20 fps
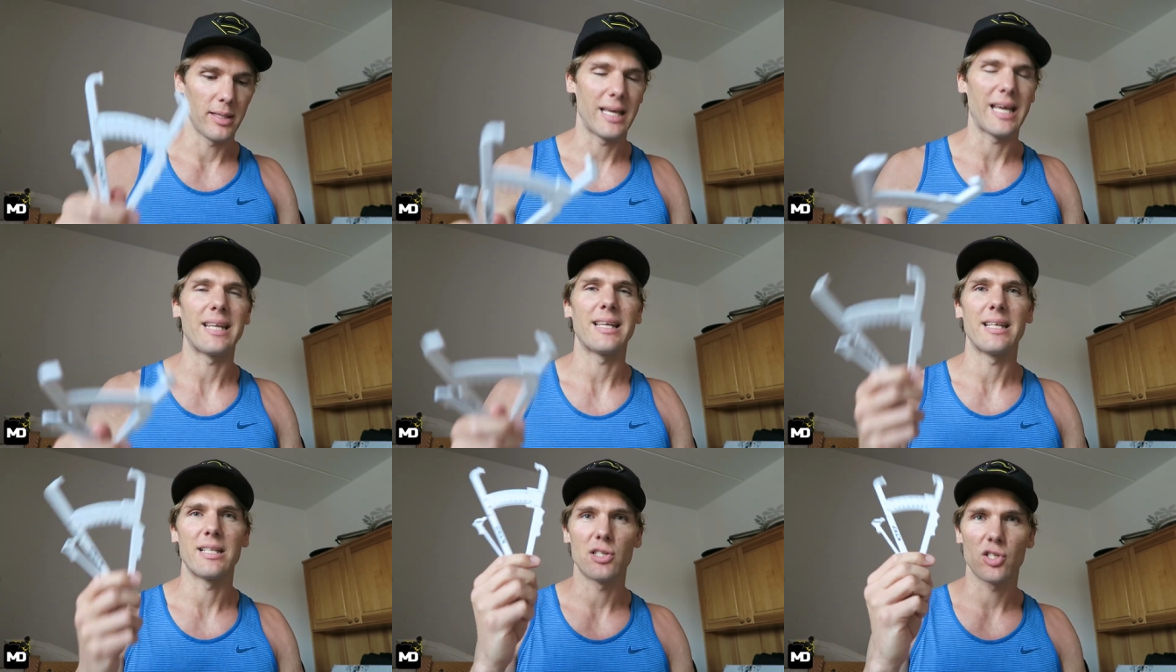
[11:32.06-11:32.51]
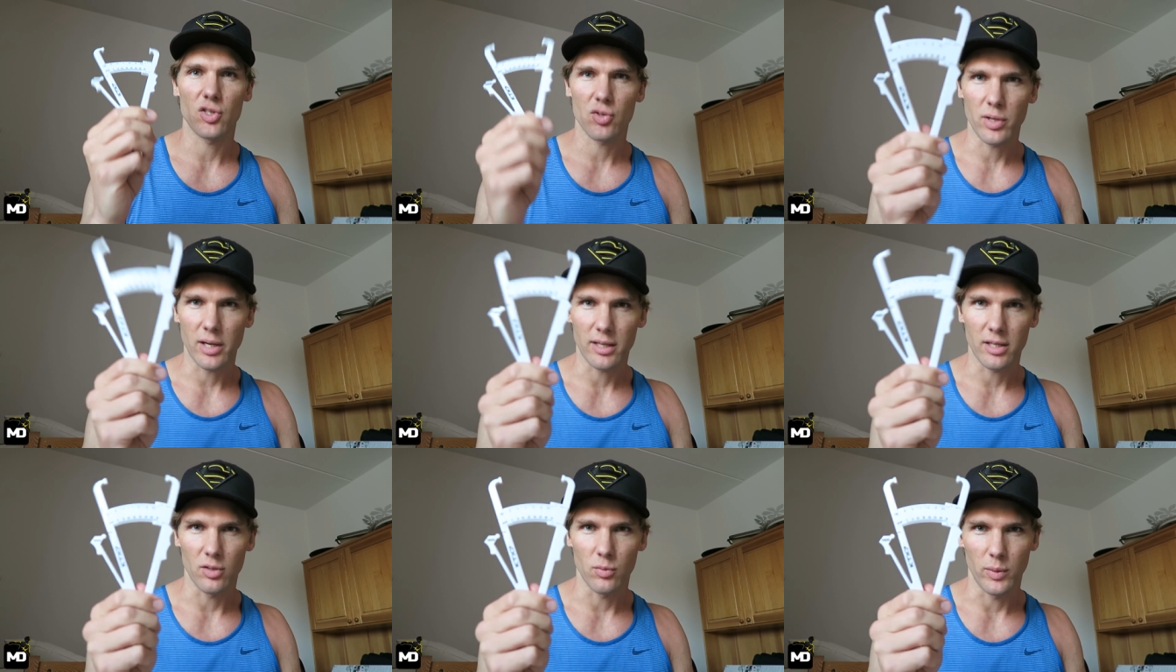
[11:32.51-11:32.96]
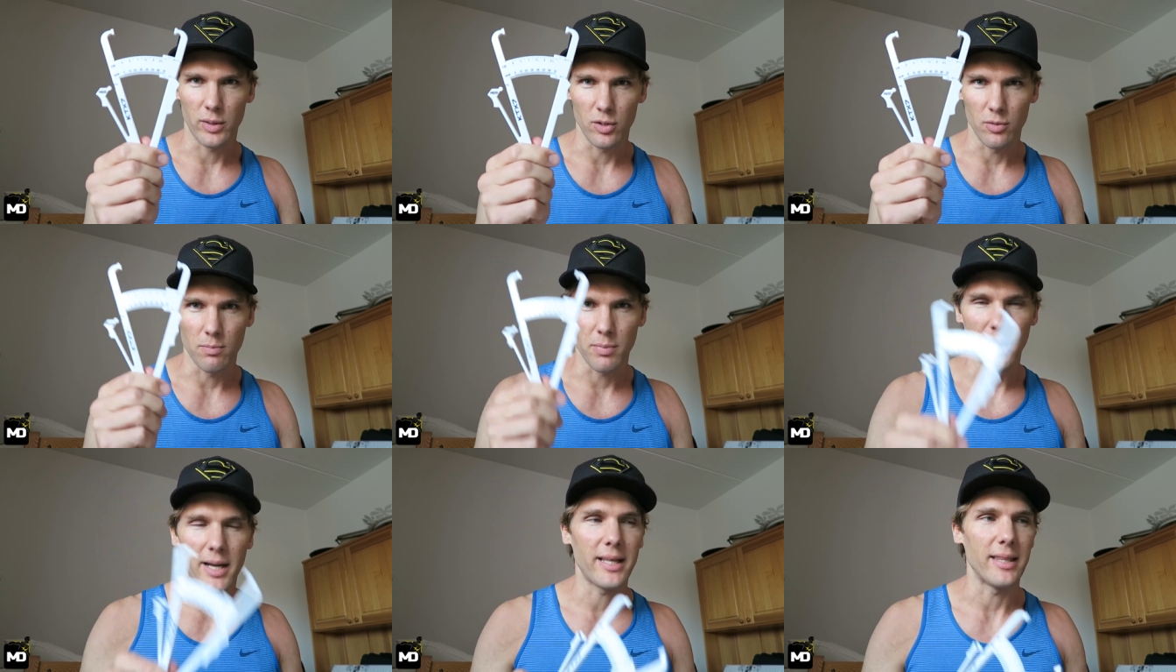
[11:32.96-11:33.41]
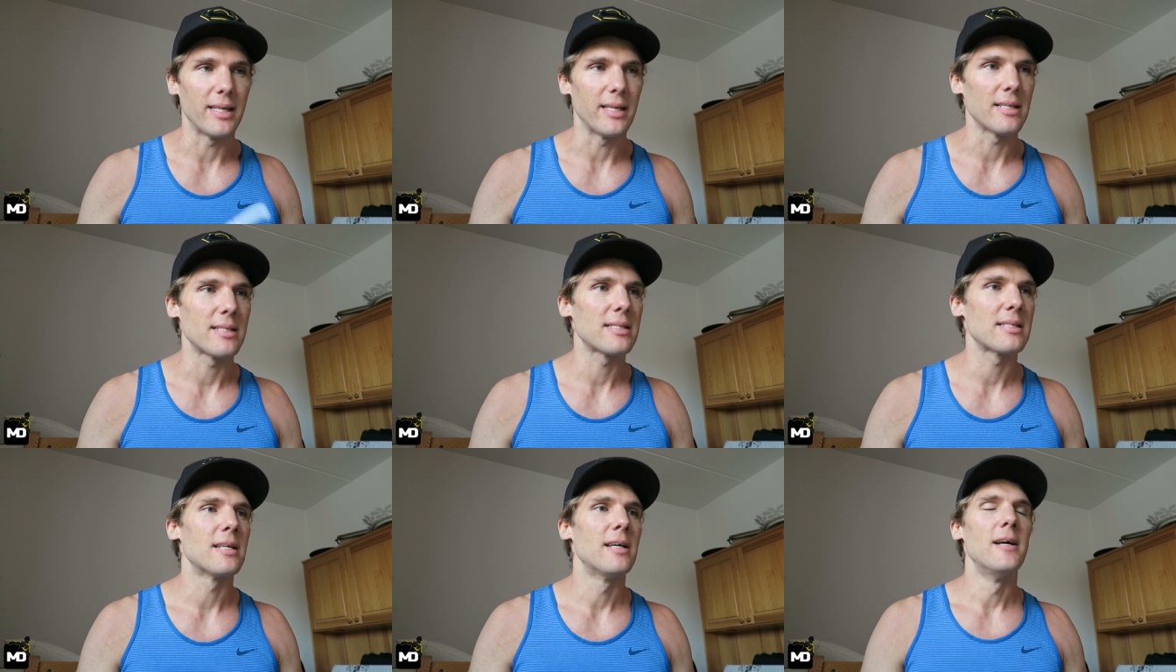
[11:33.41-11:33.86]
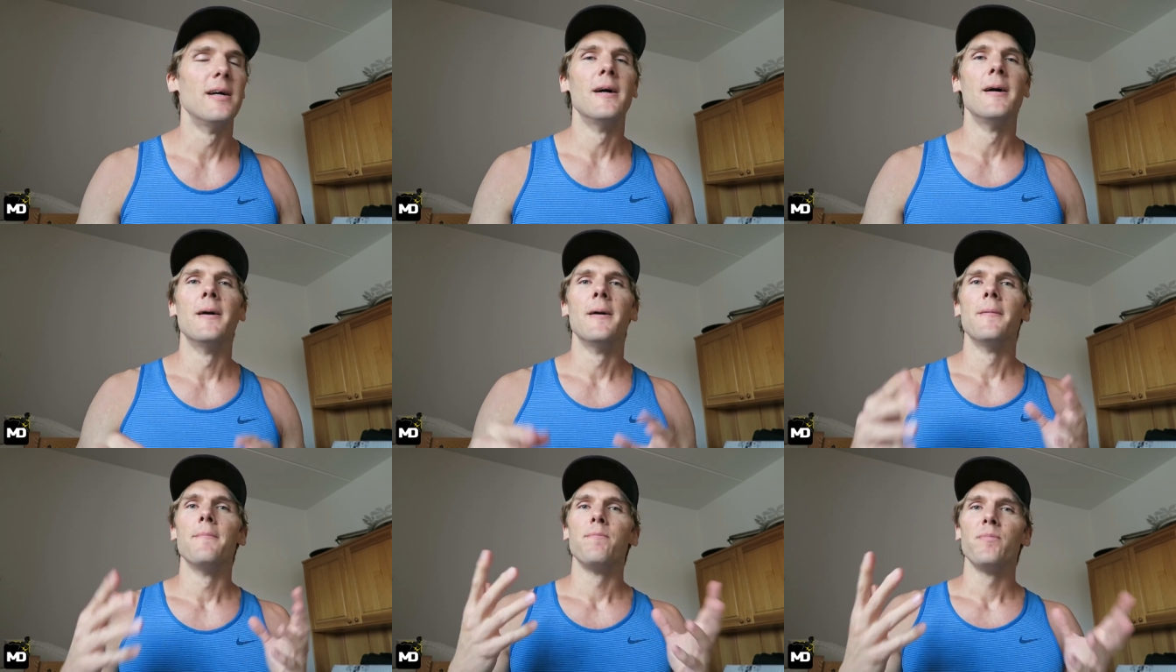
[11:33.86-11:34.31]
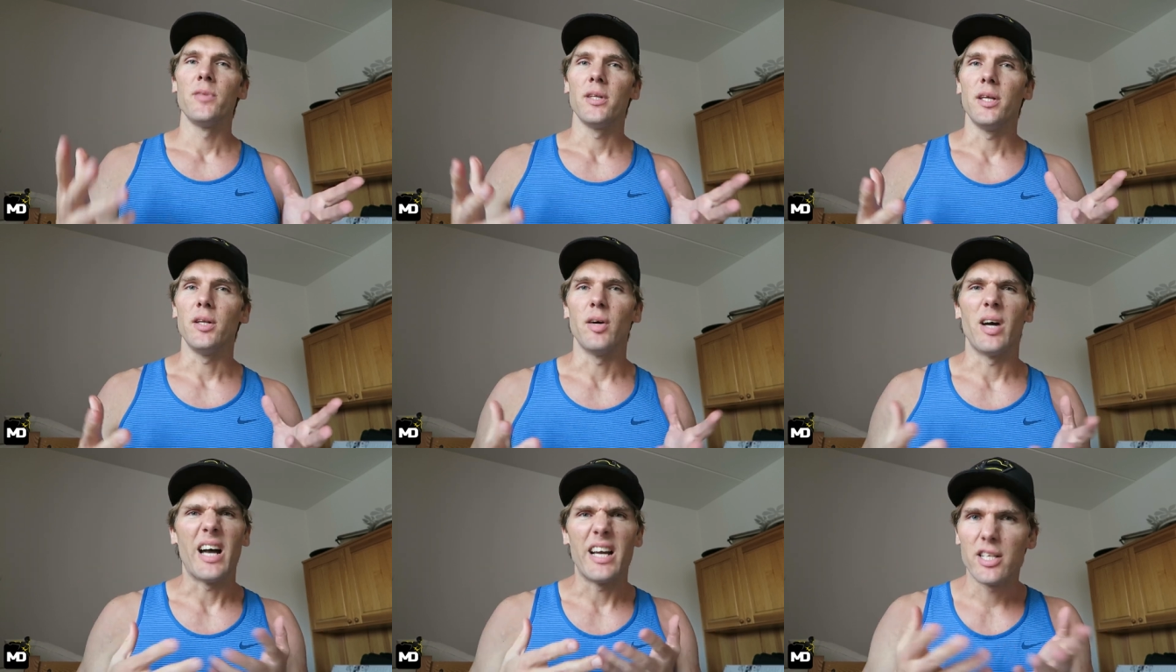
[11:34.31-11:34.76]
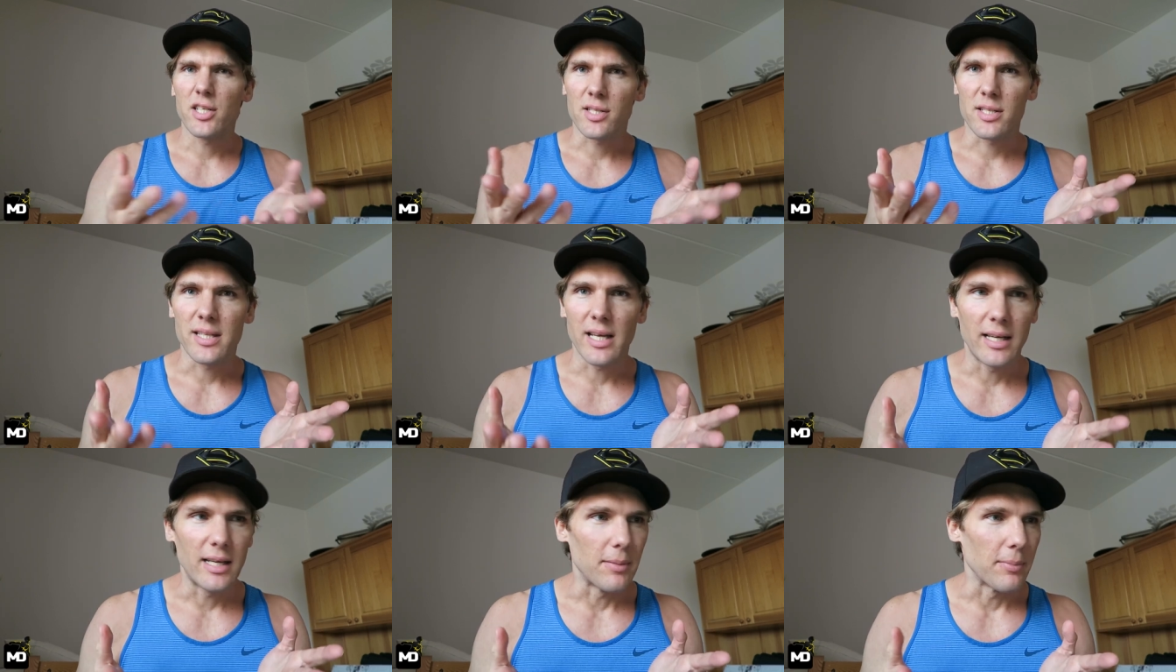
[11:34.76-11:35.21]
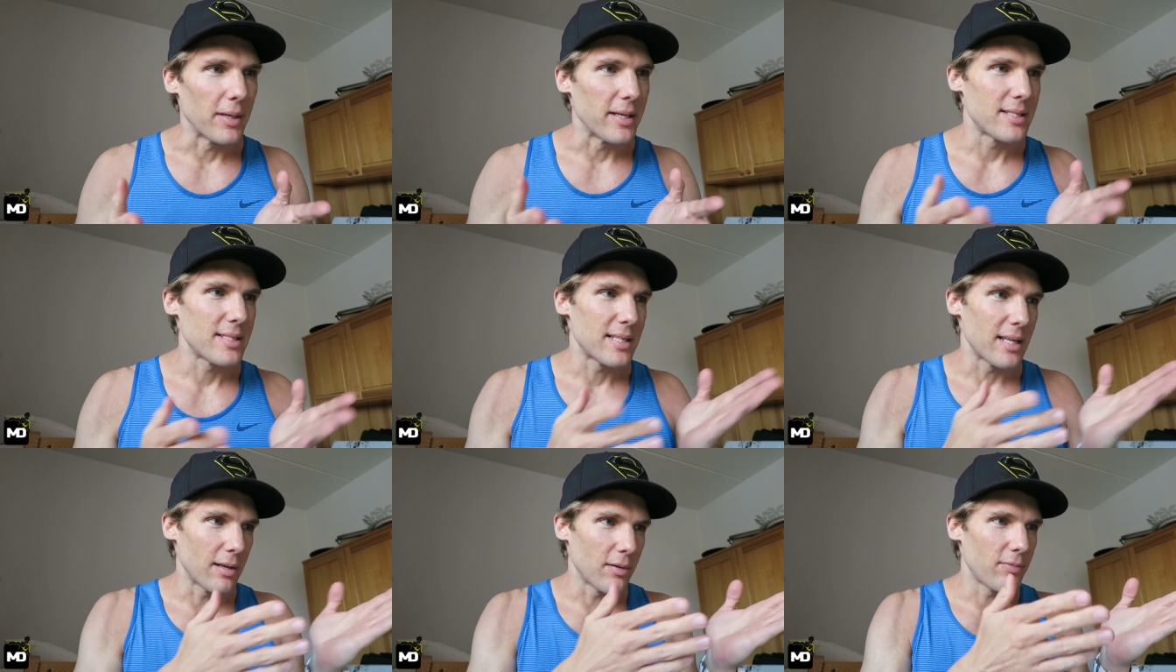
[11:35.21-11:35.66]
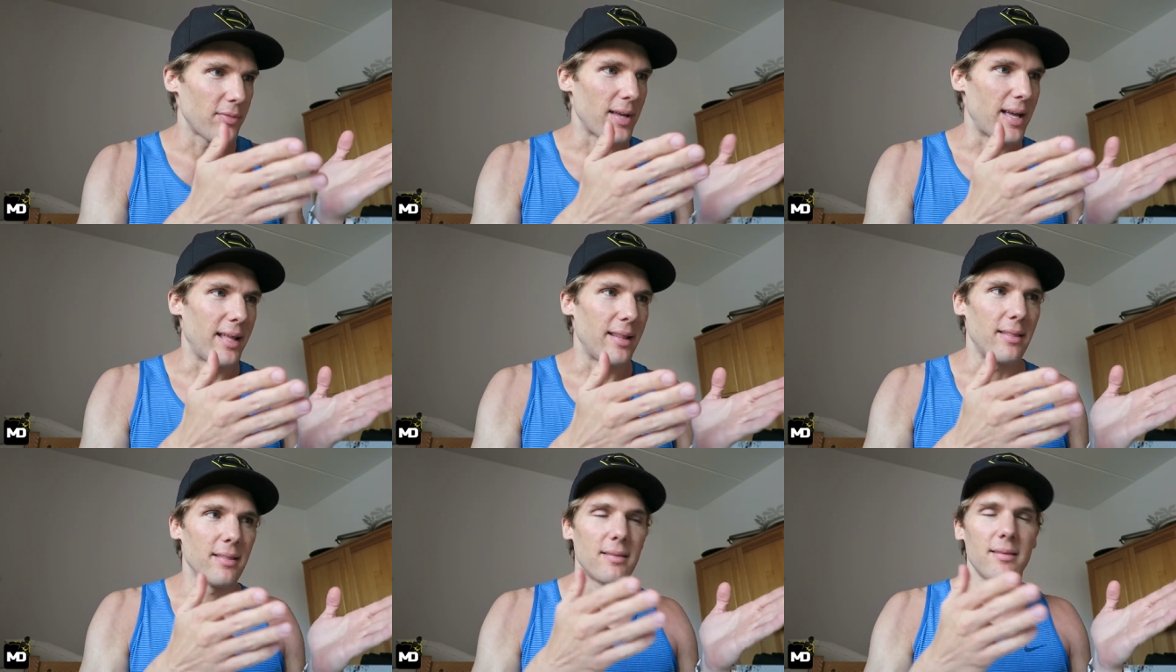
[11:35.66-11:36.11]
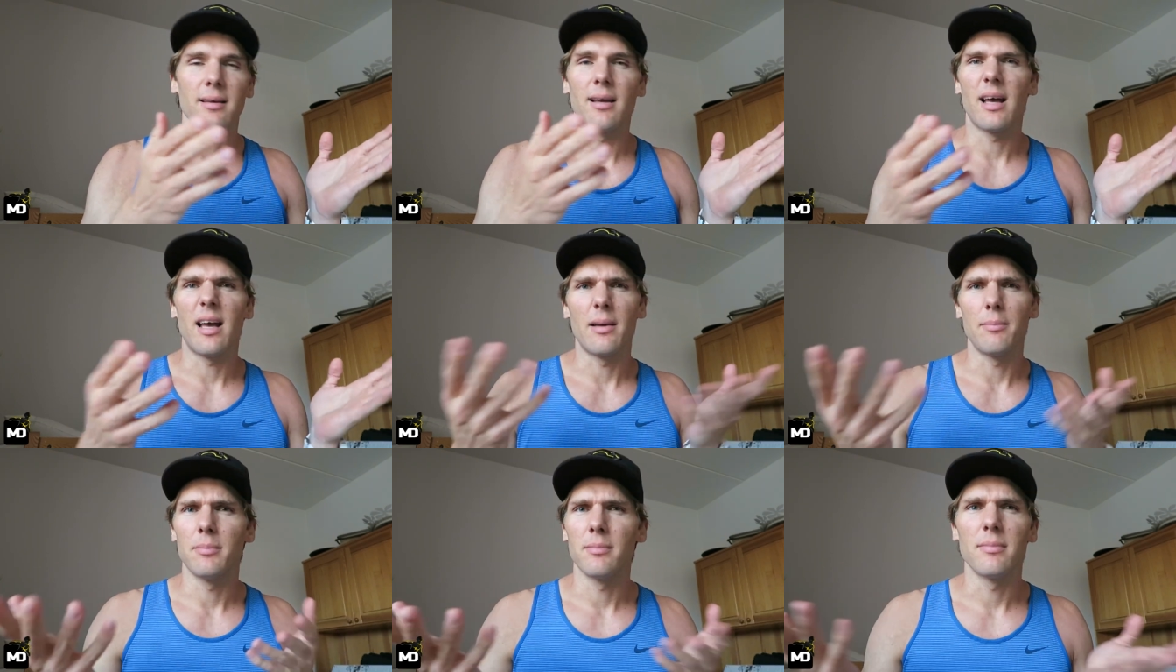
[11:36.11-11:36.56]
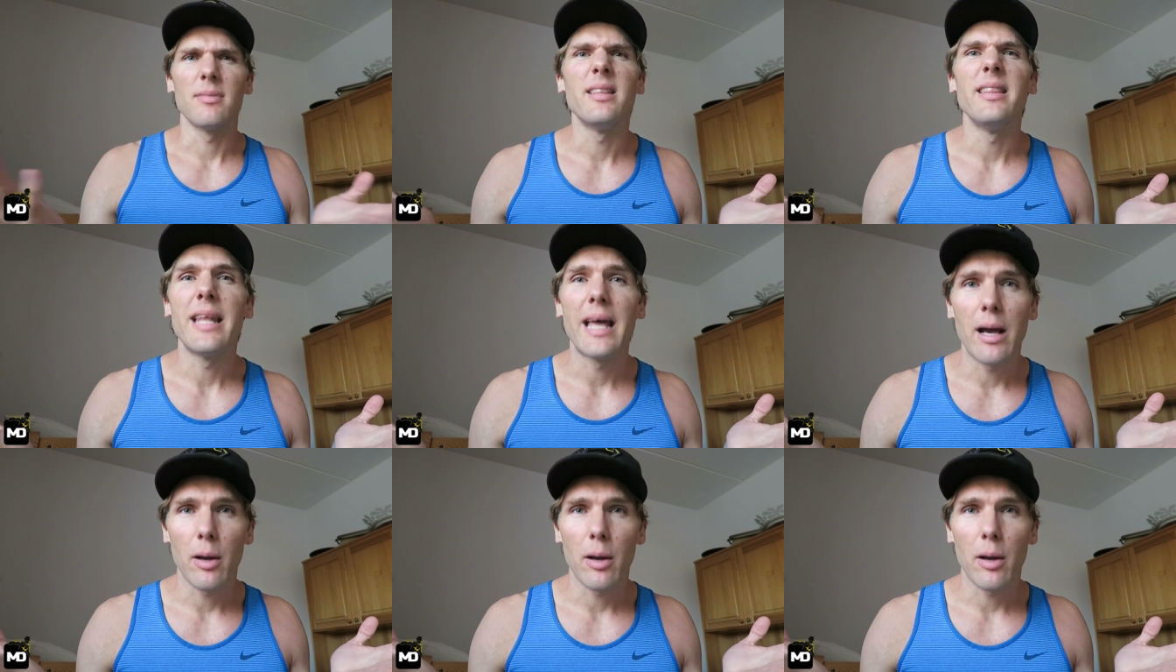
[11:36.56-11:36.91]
get instructed when you buy this, you know, I just done it myself, and I'm